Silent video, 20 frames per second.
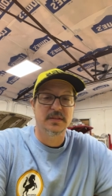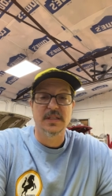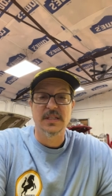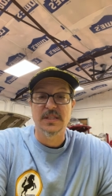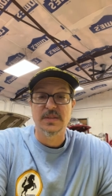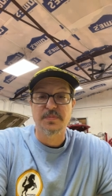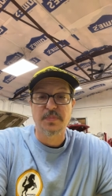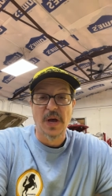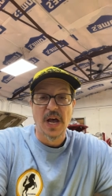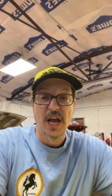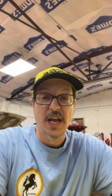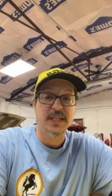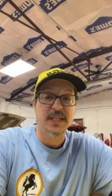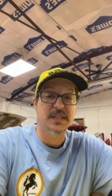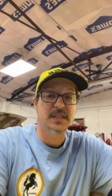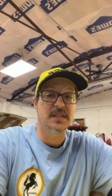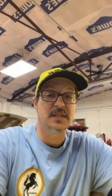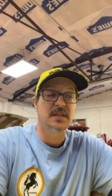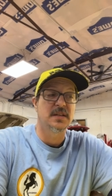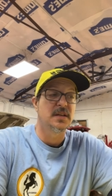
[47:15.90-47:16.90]

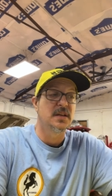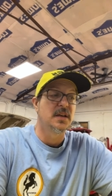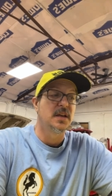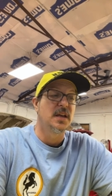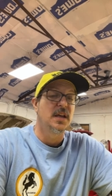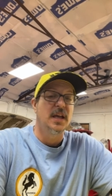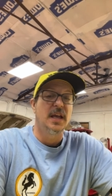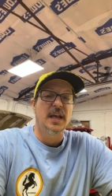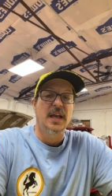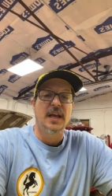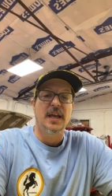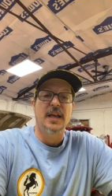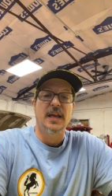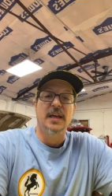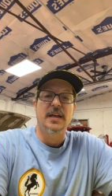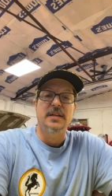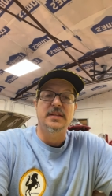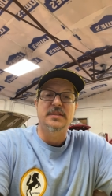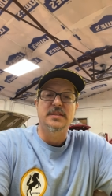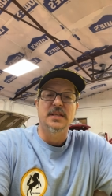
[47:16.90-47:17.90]
spots,
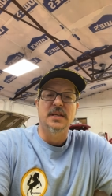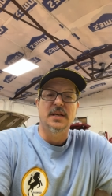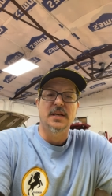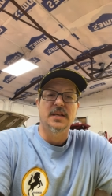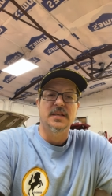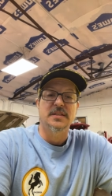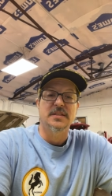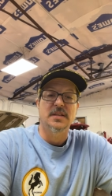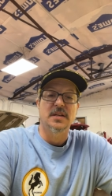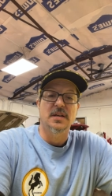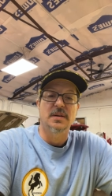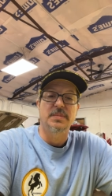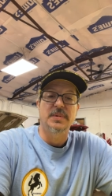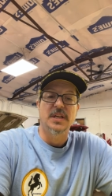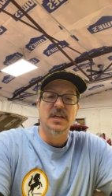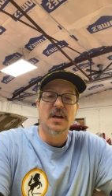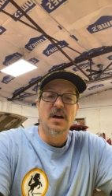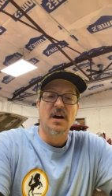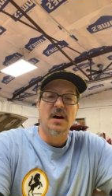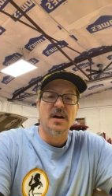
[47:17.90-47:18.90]
and it's going to be
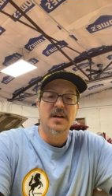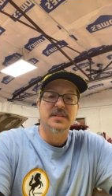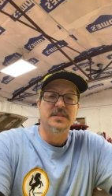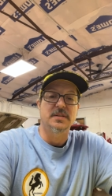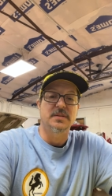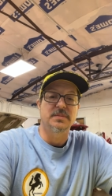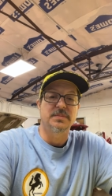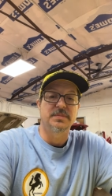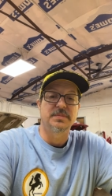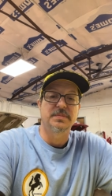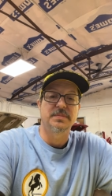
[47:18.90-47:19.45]
awesome